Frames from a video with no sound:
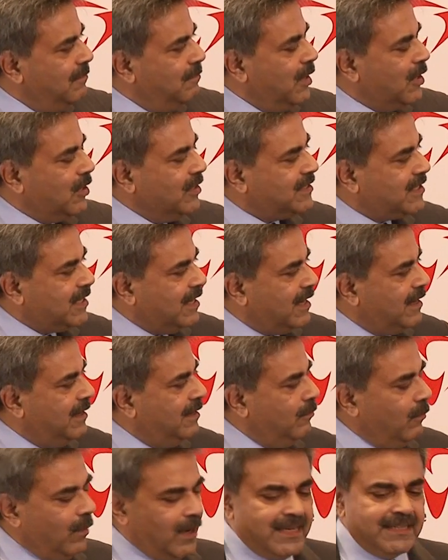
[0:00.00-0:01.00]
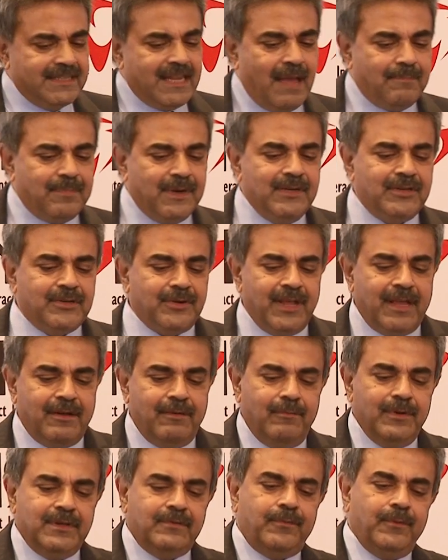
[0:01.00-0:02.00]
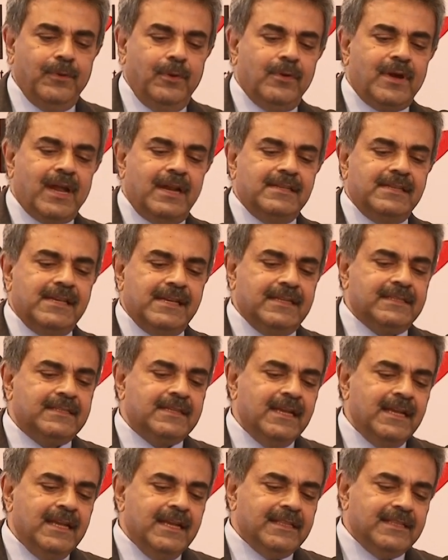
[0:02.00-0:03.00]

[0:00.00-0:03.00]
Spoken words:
Because, sir, what has happened today, if you look at this,